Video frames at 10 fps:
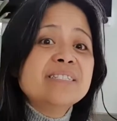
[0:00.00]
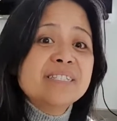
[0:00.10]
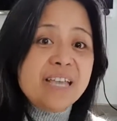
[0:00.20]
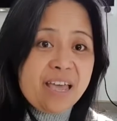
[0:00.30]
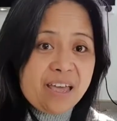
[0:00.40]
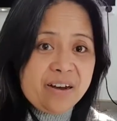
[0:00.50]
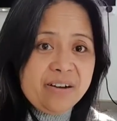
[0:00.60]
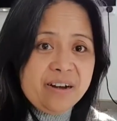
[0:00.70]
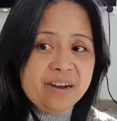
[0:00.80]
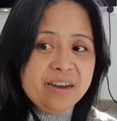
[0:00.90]

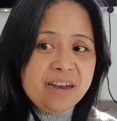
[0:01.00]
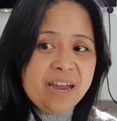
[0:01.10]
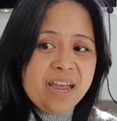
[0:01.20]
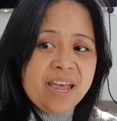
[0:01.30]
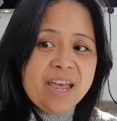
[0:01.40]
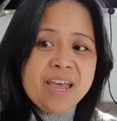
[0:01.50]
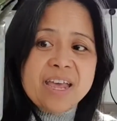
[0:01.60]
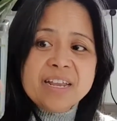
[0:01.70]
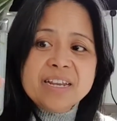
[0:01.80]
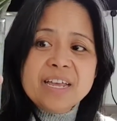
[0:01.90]
there,
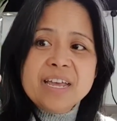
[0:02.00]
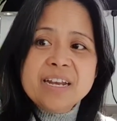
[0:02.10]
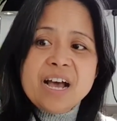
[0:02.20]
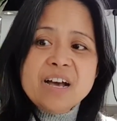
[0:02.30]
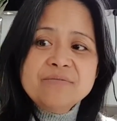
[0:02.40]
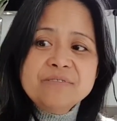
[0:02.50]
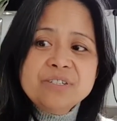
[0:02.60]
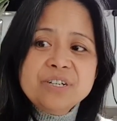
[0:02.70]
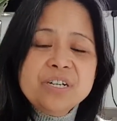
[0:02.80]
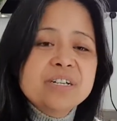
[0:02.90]
and then
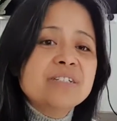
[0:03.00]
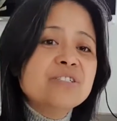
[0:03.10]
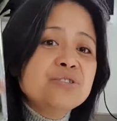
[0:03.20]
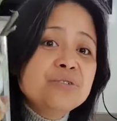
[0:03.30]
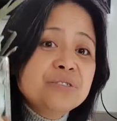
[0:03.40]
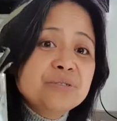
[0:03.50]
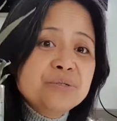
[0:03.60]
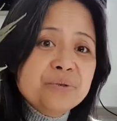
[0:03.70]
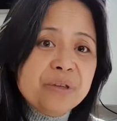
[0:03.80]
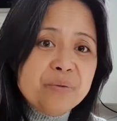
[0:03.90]
after 2 to
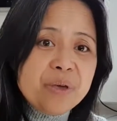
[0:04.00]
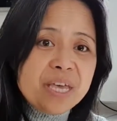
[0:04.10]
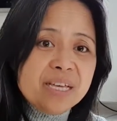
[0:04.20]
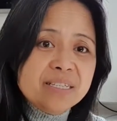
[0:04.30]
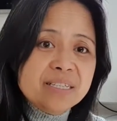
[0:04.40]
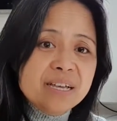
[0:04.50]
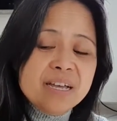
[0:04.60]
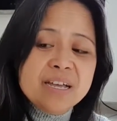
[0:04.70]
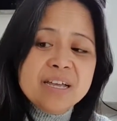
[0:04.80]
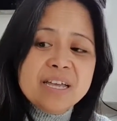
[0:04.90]
3 weeks,
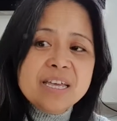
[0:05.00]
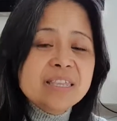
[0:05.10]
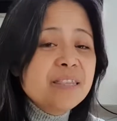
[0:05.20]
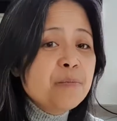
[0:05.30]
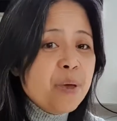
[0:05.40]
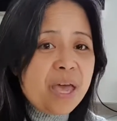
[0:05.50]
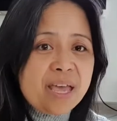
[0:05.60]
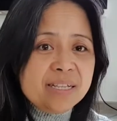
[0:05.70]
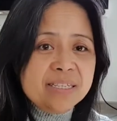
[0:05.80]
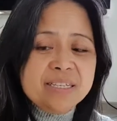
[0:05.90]
it
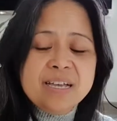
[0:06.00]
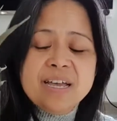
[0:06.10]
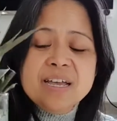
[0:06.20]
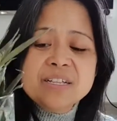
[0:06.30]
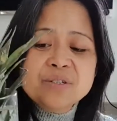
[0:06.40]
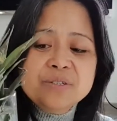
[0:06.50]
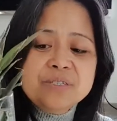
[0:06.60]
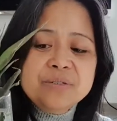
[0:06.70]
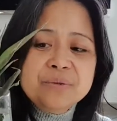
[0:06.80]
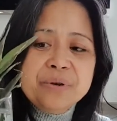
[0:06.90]
depends, 2
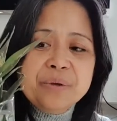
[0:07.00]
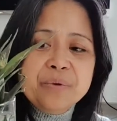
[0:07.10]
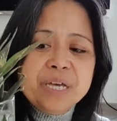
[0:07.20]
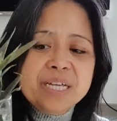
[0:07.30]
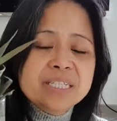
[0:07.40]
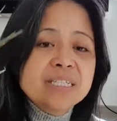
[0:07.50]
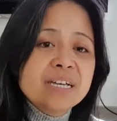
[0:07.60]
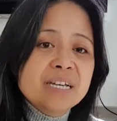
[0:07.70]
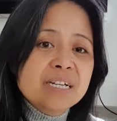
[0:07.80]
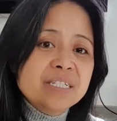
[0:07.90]
to 3 weeks,
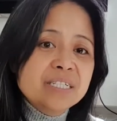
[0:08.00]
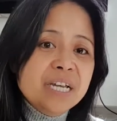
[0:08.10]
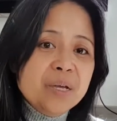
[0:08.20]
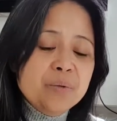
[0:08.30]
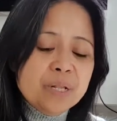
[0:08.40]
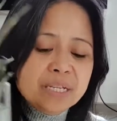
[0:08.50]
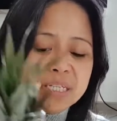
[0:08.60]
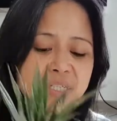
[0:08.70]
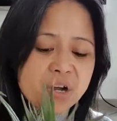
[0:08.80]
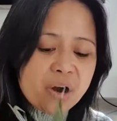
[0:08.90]
they will
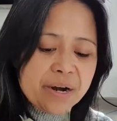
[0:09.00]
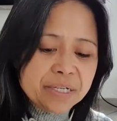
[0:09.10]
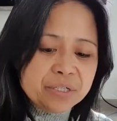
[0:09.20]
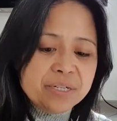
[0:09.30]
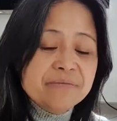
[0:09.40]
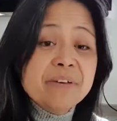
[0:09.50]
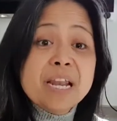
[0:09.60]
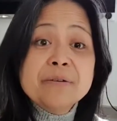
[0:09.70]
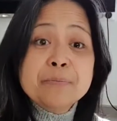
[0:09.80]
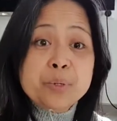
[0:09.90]
start to
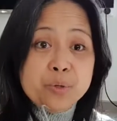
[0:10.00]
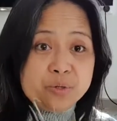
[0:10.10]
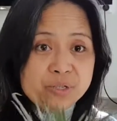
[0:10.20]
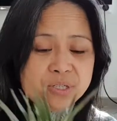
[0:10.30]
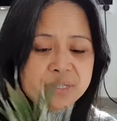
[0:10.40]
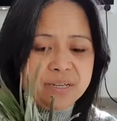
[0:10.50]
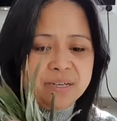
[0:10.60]
develop roots,